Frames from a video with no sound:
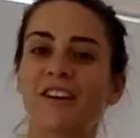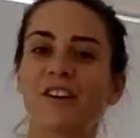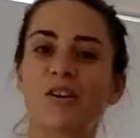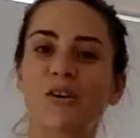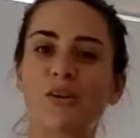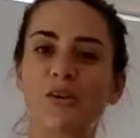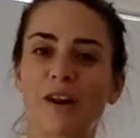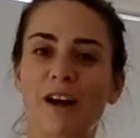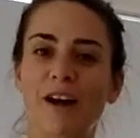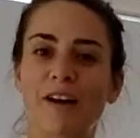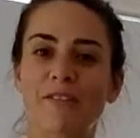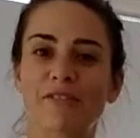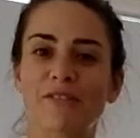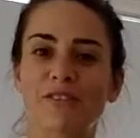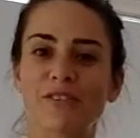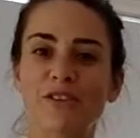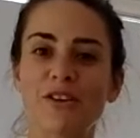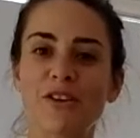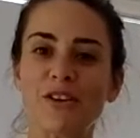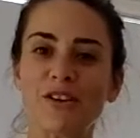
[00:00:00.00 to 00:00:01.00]
Good
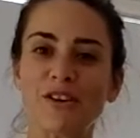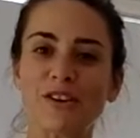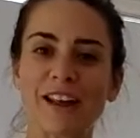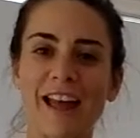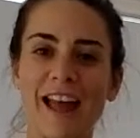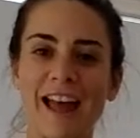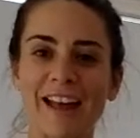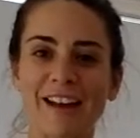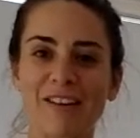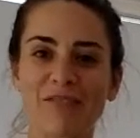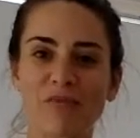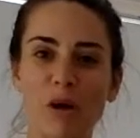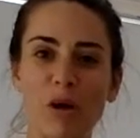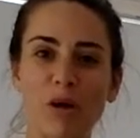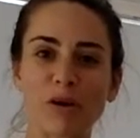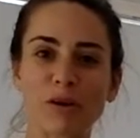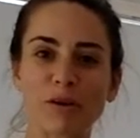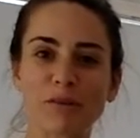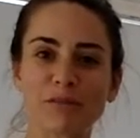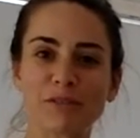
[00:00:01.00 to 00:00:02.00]
afternoon and
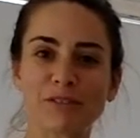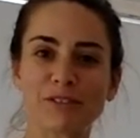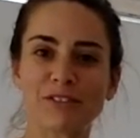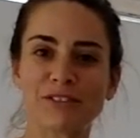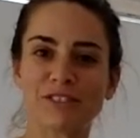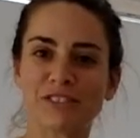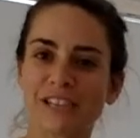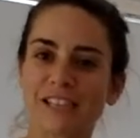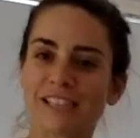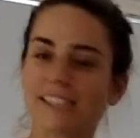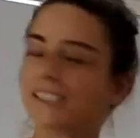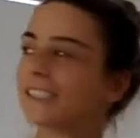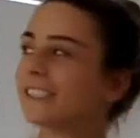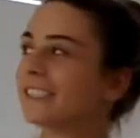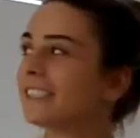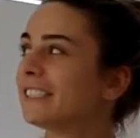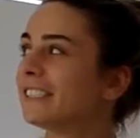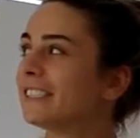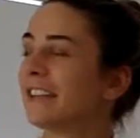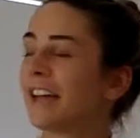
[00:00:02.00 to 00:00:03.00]
welcome to
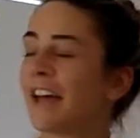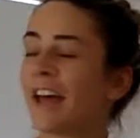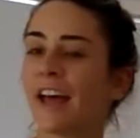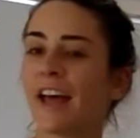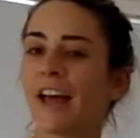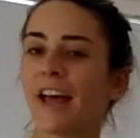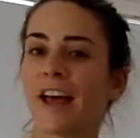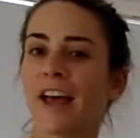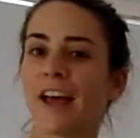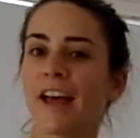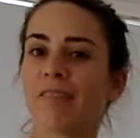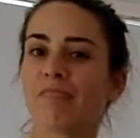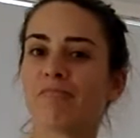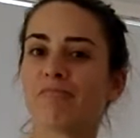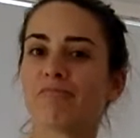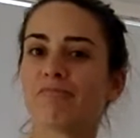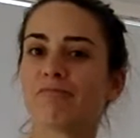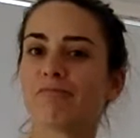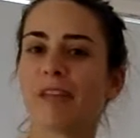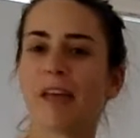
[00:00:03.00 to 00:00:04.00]
Shez's
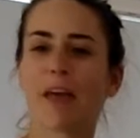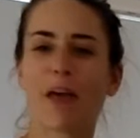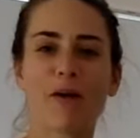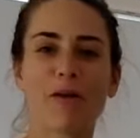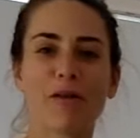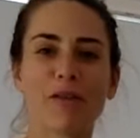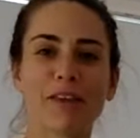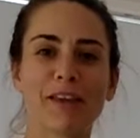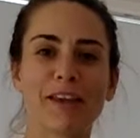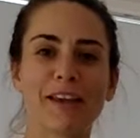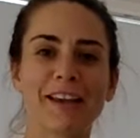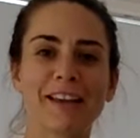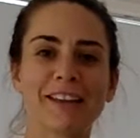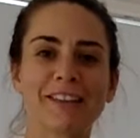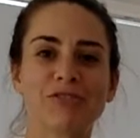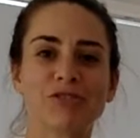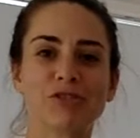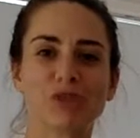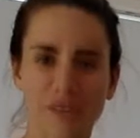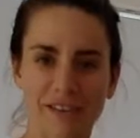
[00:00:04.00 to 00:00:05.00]
Healthy
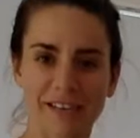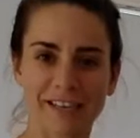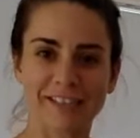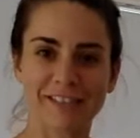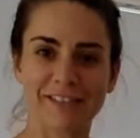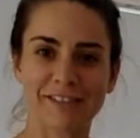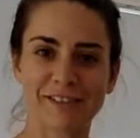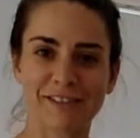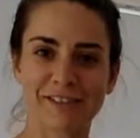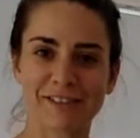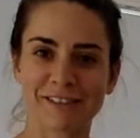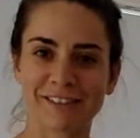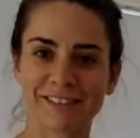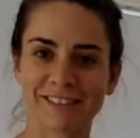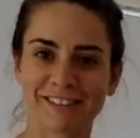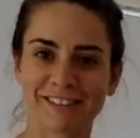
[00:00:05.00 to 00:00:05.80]
Treats.